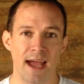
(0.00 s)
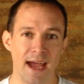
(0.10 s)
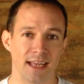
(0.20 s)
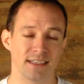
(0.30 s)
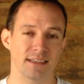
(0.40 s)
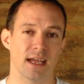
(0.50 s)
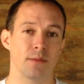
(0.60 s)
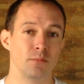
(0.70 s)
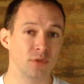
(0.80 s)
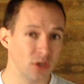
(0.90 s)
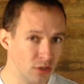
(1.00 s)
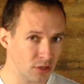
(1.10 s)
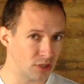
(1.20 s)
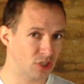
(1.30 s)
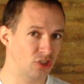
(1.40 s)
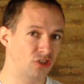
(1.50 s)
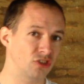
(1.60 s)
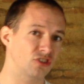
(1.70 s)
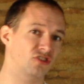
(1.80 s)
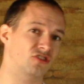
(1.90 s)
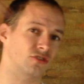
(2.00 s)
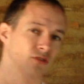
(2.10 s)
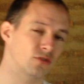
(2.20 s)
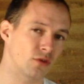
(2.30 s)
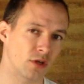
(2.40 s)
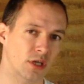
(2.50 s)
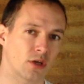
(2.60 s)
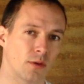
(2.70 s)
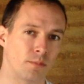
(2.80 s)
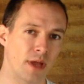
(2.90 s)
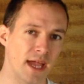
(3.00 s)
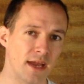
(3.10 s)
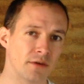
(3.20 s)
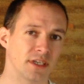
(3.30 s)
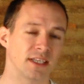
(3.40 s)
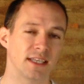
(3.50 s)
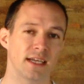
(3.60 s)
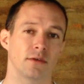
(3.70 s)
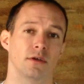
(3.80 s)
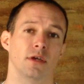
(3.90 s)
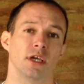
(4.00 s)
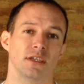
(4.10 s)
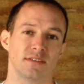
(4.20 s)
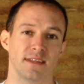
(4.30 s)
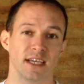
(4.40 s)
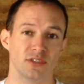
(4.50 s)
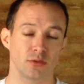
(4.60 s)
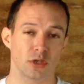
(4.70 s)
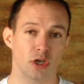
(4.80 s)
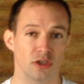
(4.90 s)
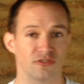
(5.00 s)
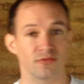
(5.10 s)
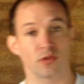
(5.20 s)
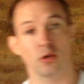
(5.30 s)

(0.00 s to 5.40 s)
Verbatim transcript: and I'm not just comparing it now to the actual cost of